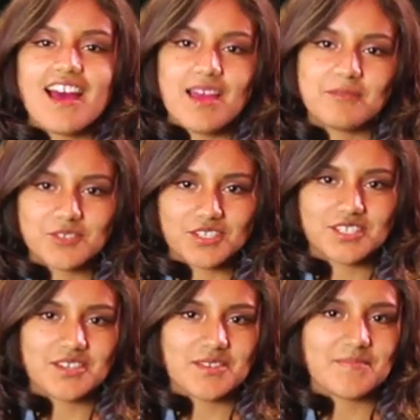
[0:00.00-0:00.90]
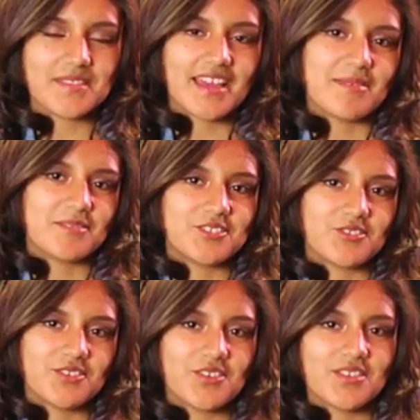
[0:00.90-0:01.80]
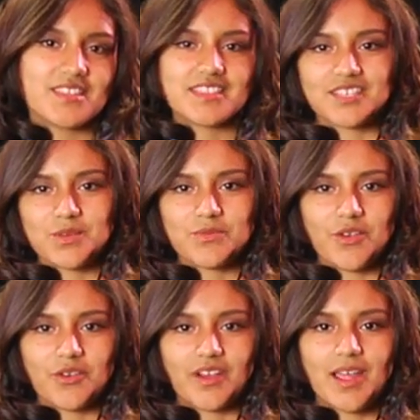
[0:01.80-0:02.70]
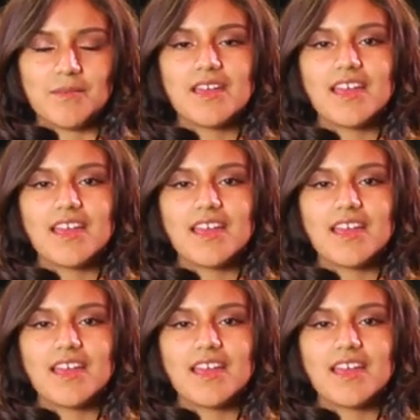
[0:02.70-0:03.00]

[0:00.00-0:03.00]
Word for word: I'm Trisha, I'm a junior in the theater program